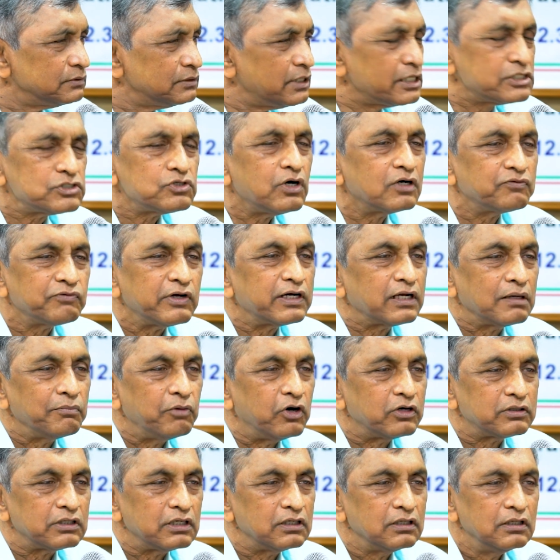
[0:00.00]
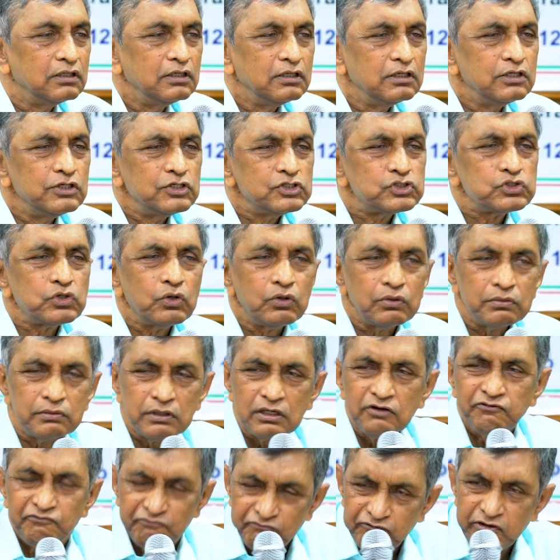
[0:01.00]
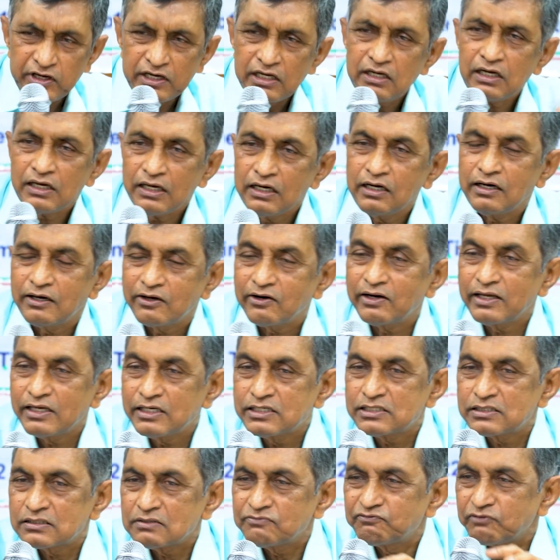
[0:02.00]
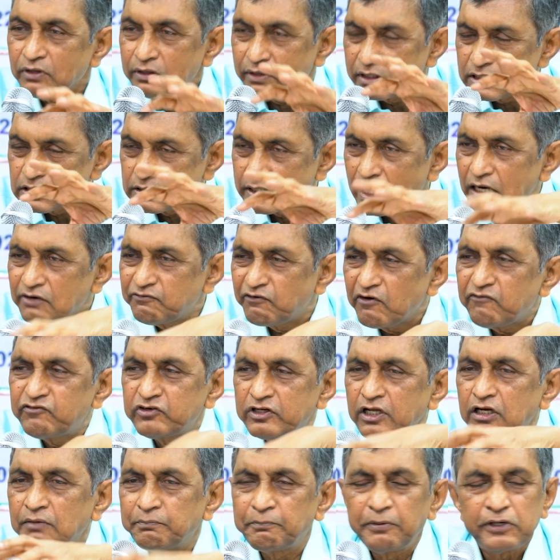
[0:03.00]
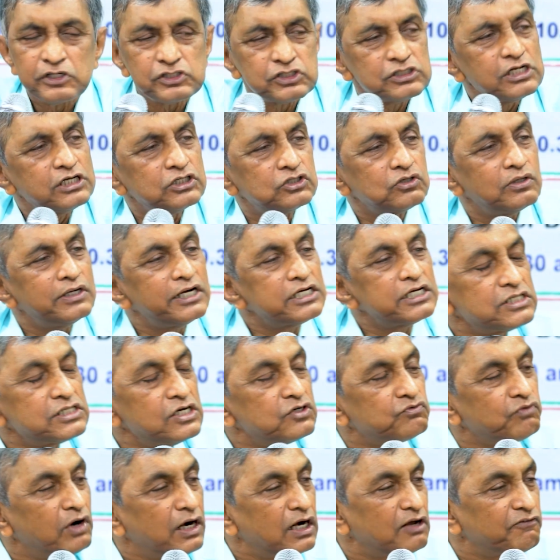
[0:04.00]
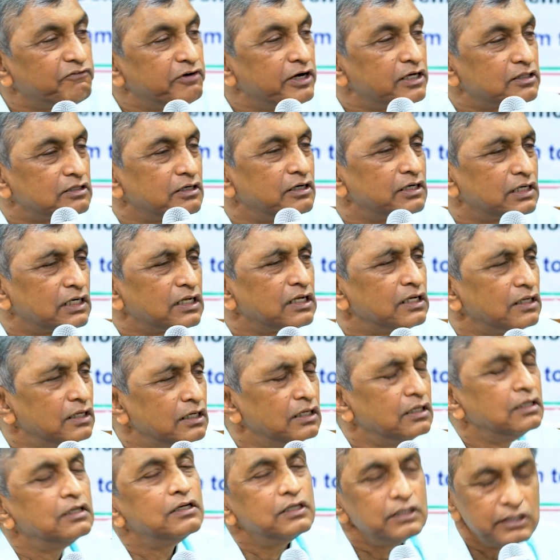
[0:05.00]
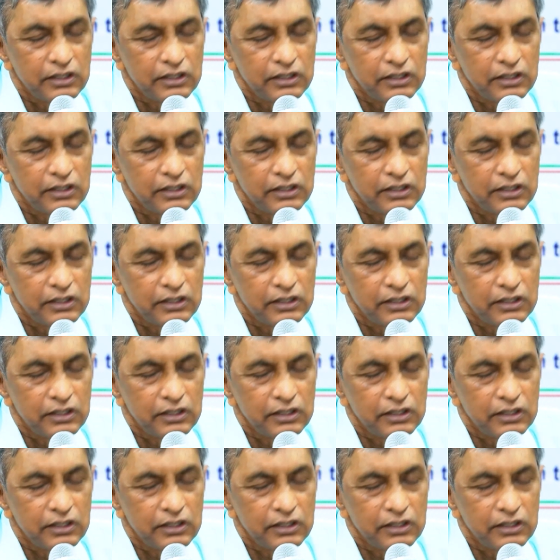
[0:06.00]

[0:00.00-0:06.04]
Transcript: Let's not worry about it. So if we increase from this 10-15% to, say, 25-30,